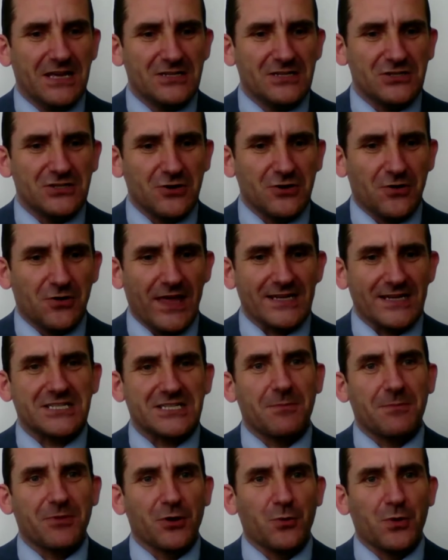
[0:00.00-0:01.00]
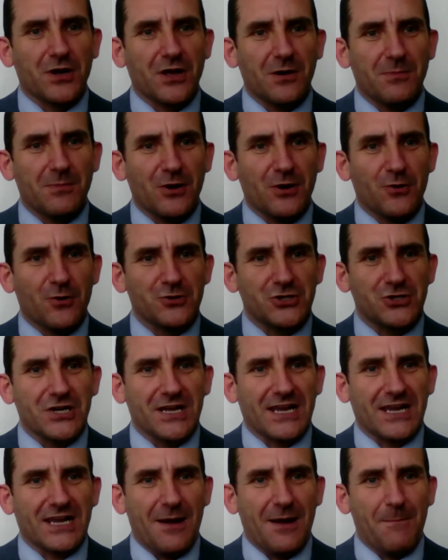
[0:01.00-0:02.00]
So that's something we're going to be launching
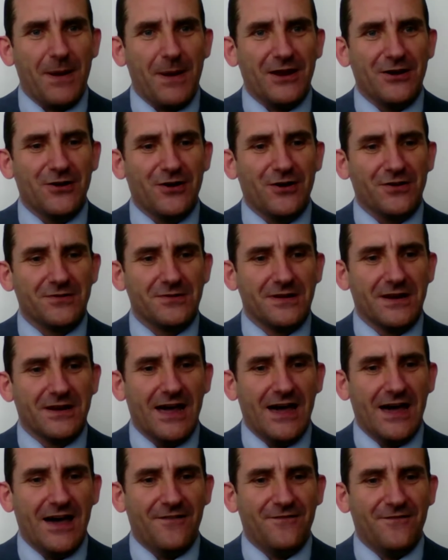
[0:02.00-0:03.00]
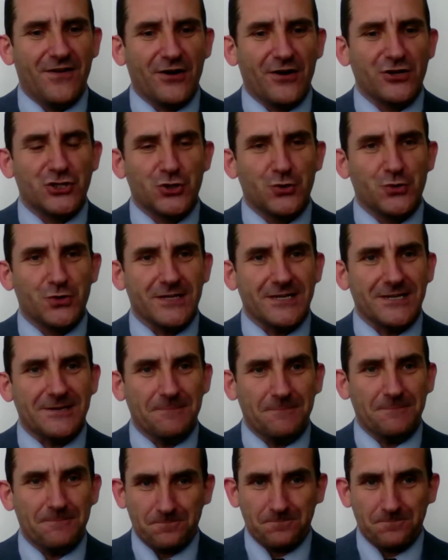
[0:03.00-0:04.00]
a campaign on very shortly.